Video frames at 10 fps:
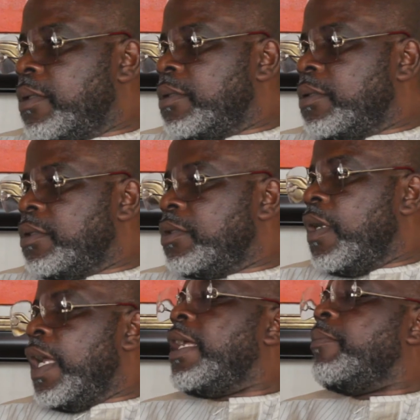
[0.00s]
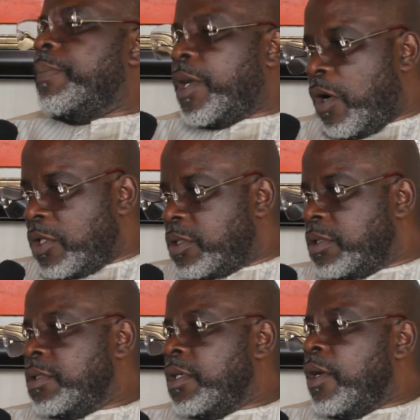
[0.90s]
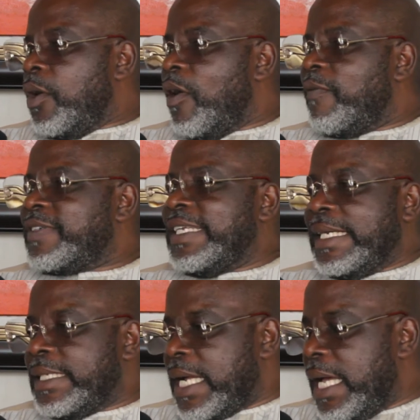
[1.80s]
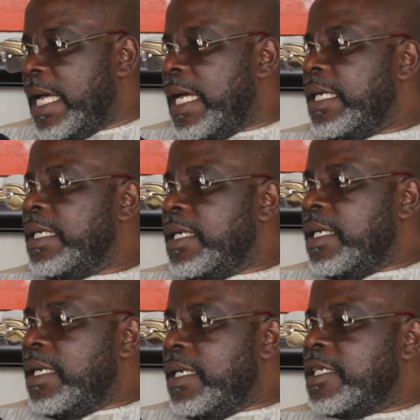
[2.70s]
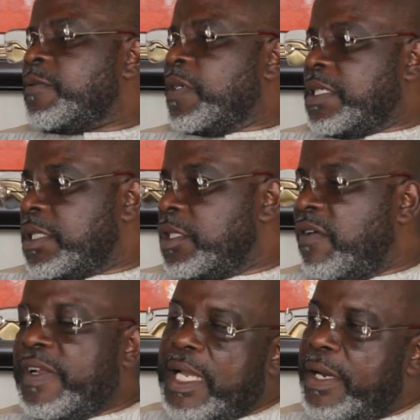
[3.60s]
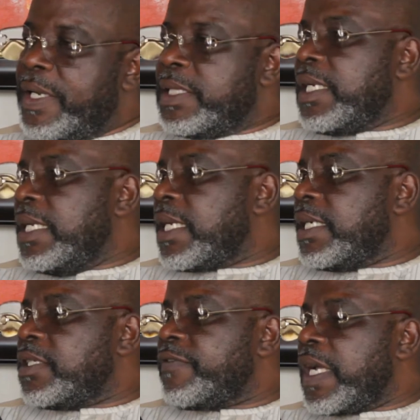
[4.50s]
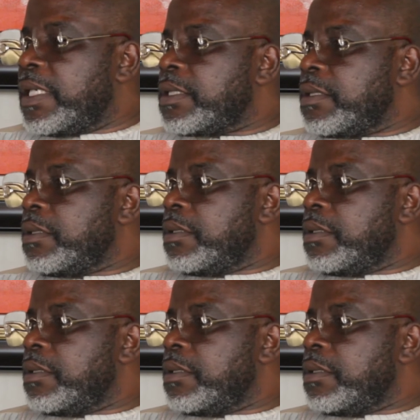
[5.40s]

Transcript: to undo it. Because of tactical disposition of the current Executive Council.